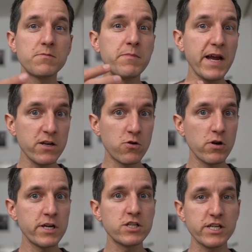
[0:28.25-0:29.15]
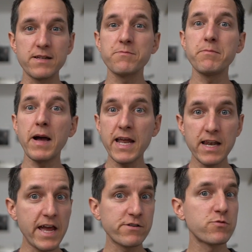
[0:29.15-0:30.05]
my knowledge and my
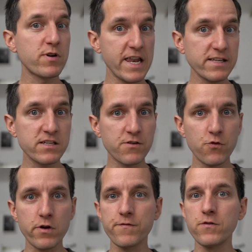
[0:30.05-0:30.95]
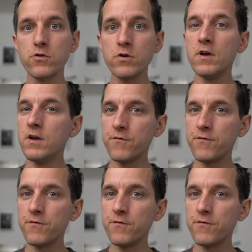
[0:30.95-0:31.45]
Lightroom Classic workflow